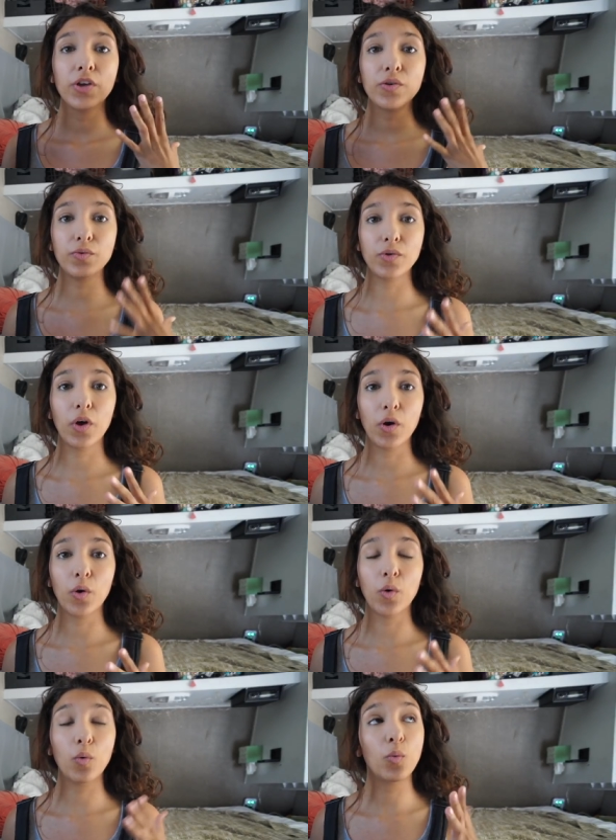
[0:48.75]
you
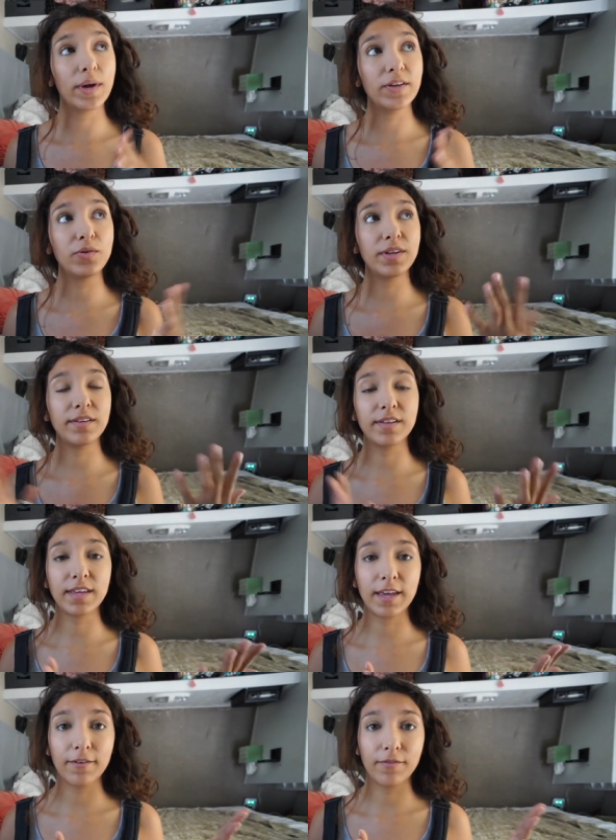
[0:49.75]
know when you need to
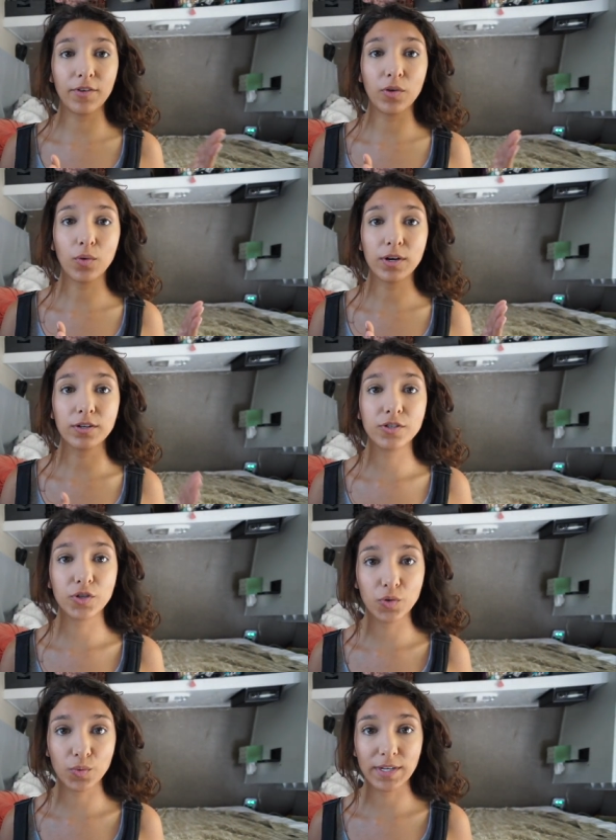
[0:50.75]
give your
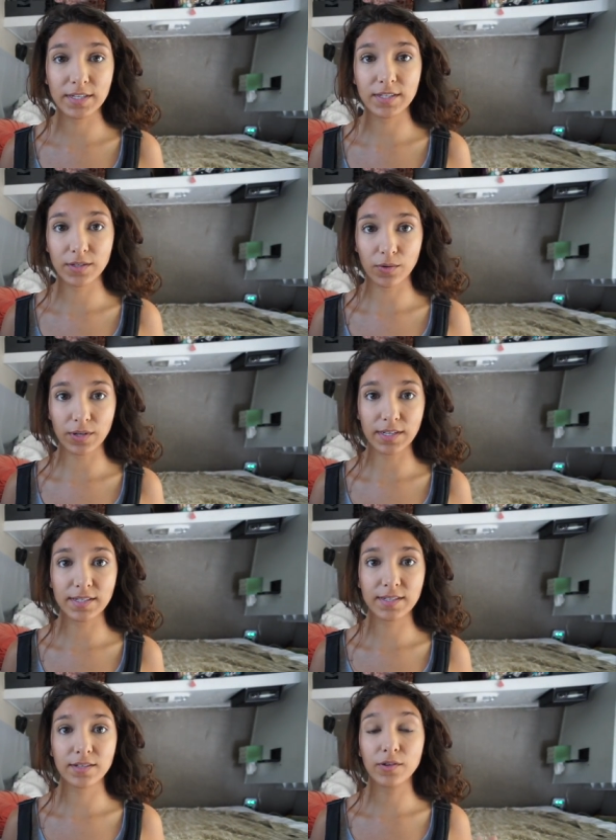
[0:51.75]
two weeks notice
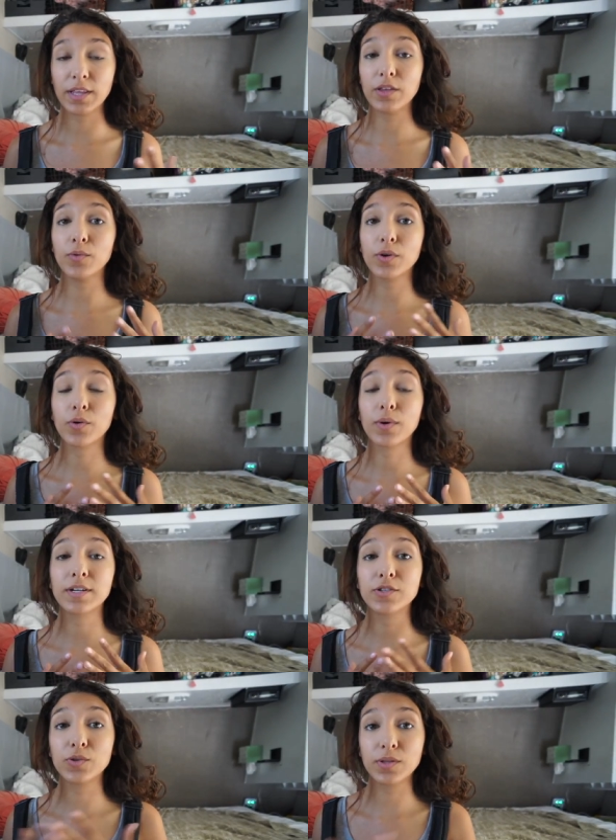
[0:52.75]
so that you are
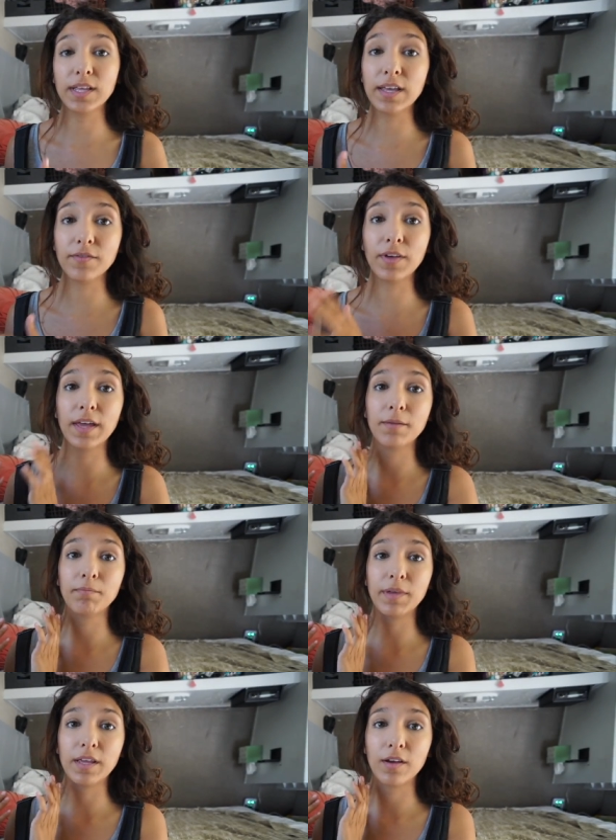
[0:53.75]
going to leave and
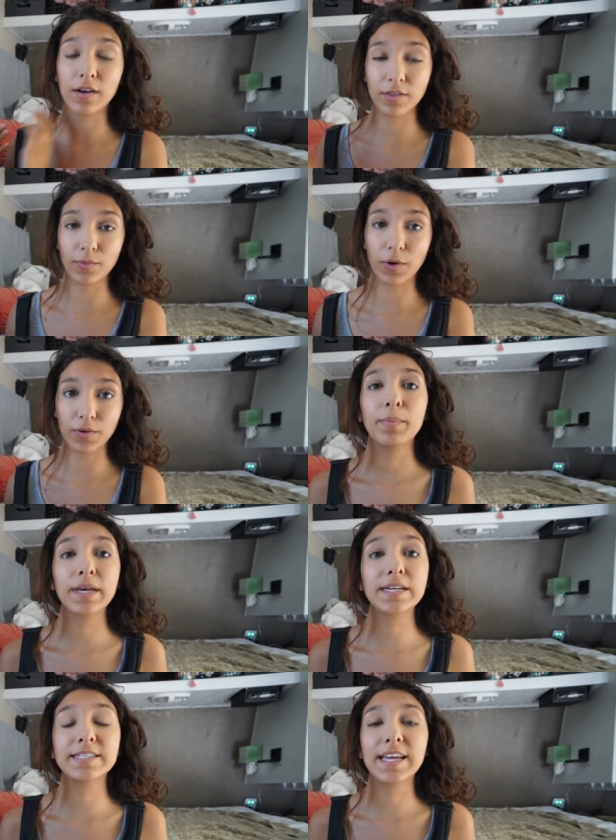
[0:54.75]
be on the road.
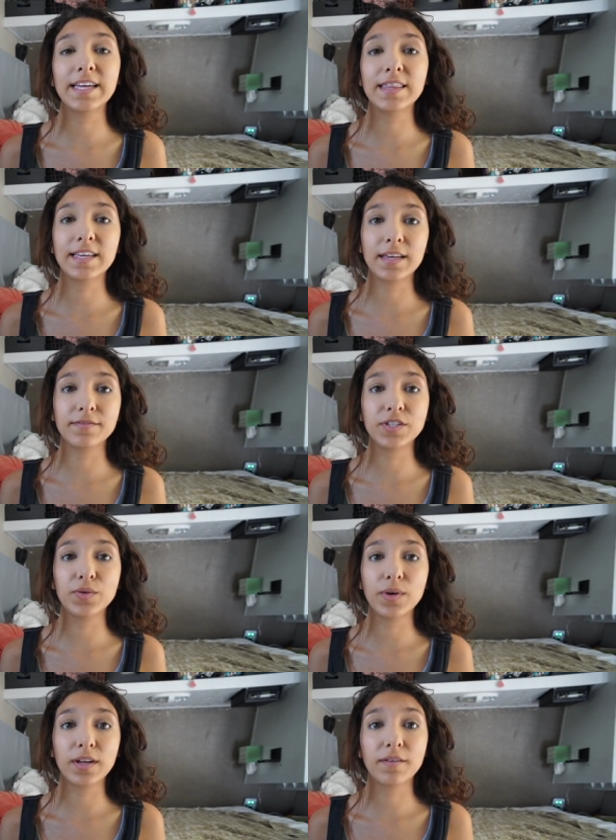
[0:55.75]
Pick a date that gives
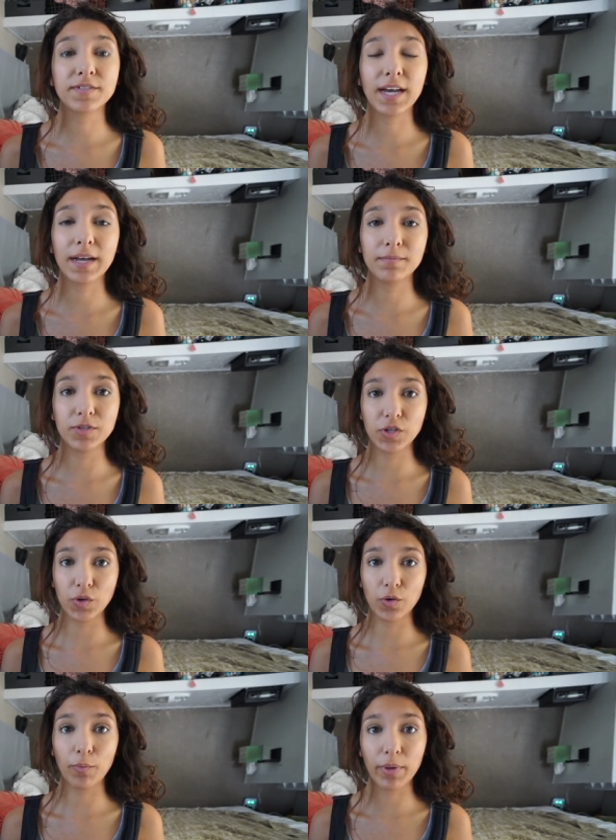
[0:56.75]
you enough time
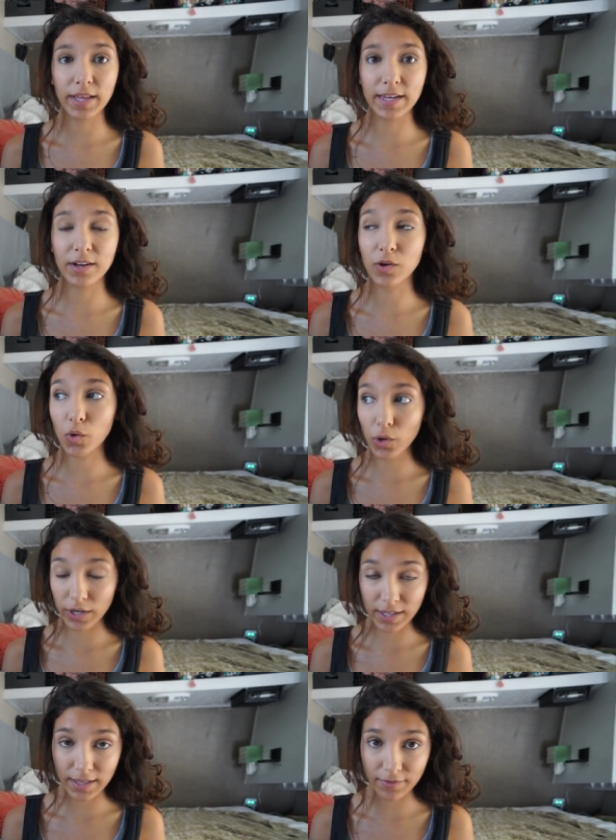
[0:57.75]
to plan
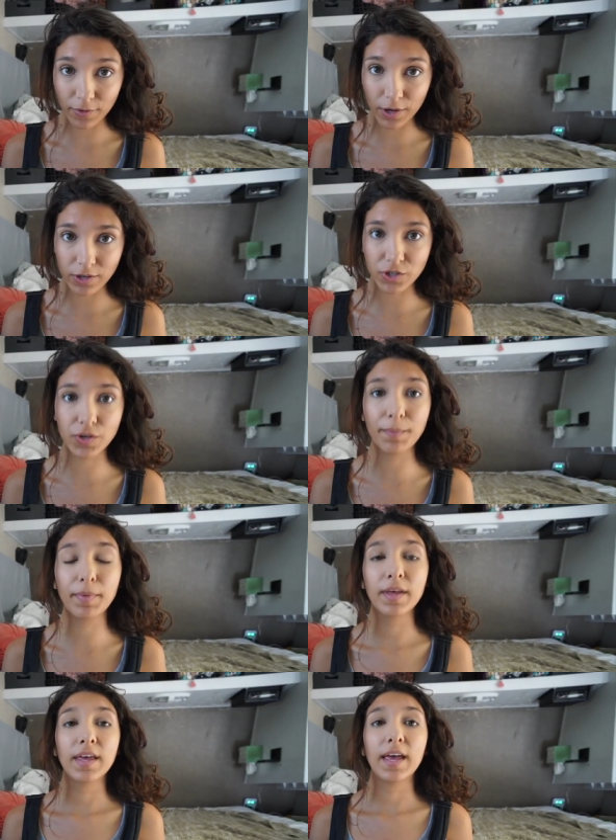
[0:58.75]
accordingly for your trip
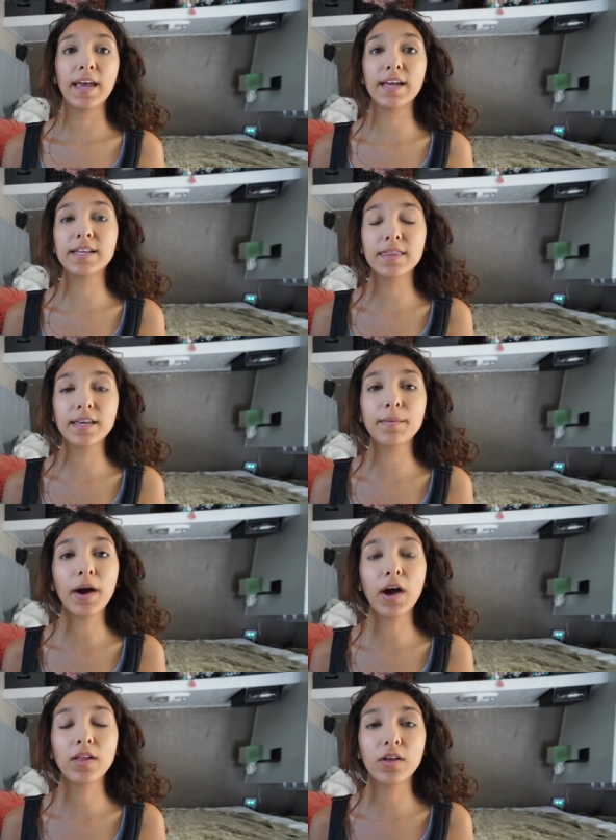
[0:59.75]
and think
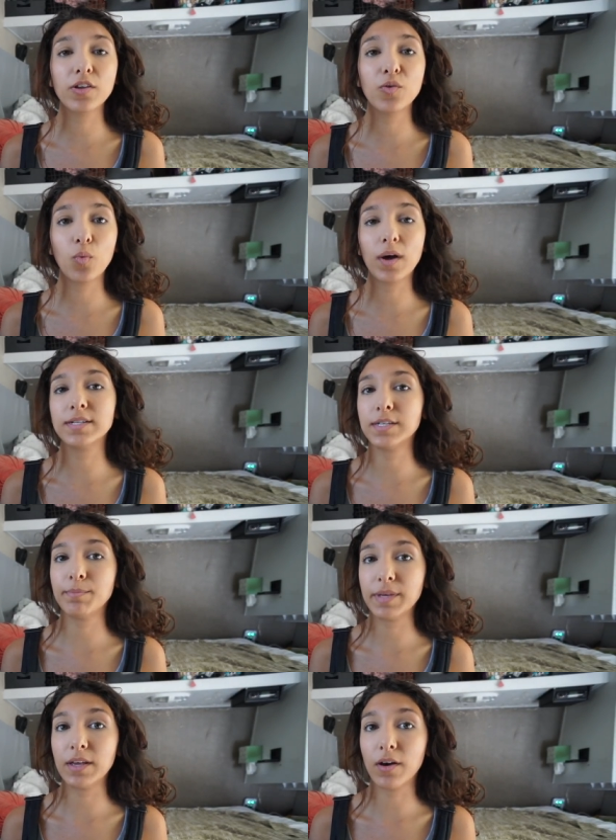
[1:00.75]
about how long you want to
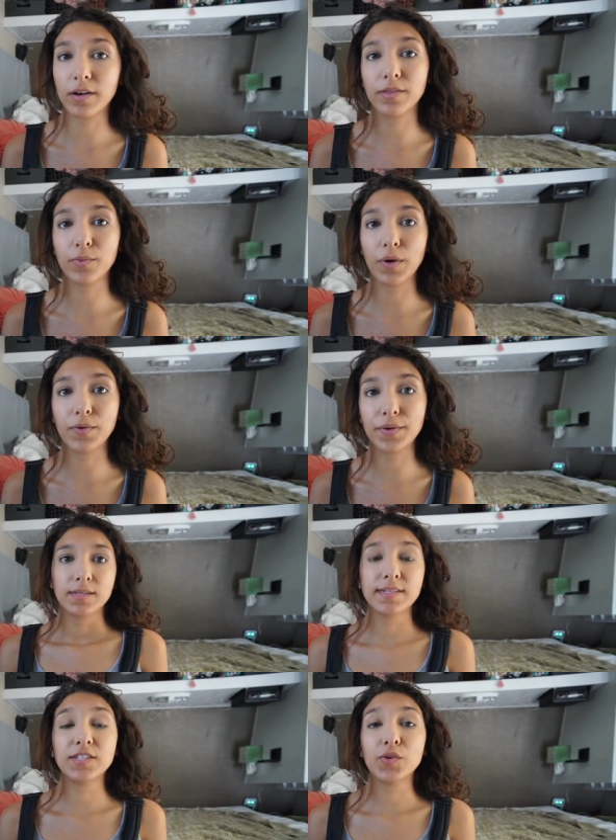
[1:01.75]
be on the road.
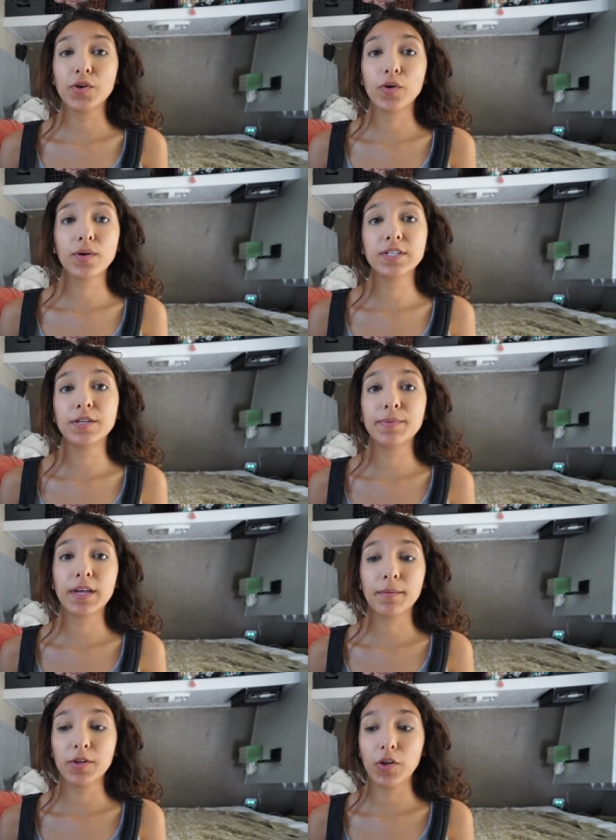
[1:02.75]
Since you are going to become a